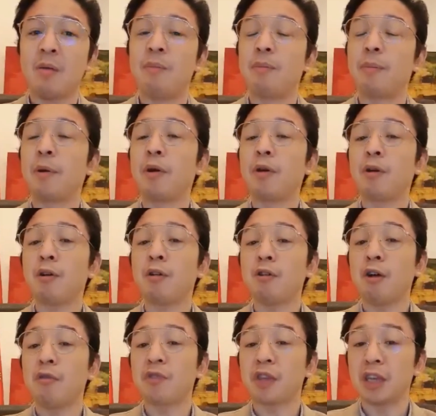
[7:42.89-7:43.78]
Broker
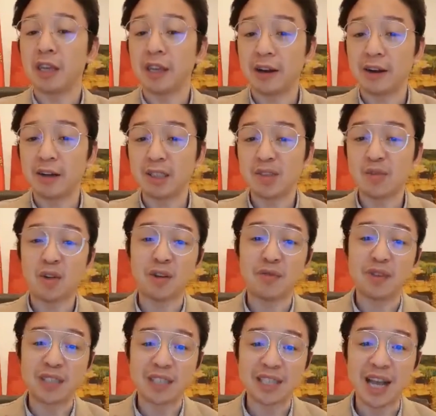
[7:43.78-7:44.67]
of the Years for
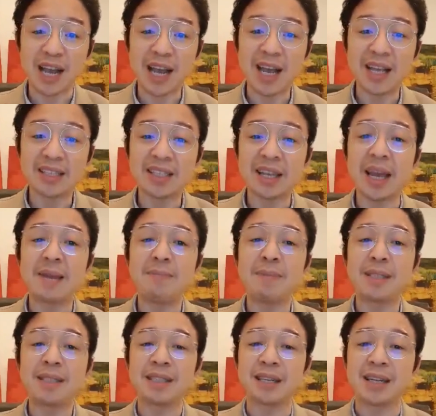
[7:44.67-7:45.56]
Visayas and
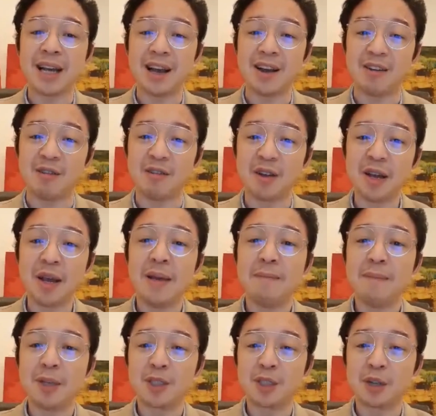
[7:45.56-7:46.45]
Mindanao,
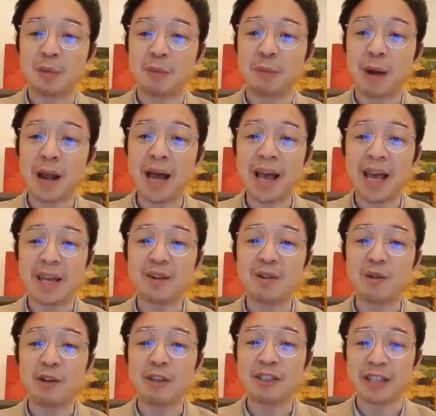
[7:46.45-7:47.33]
Mr. Bryan
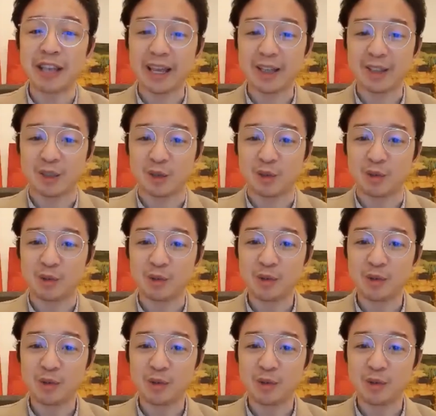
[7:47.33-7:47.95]
Uytengsu.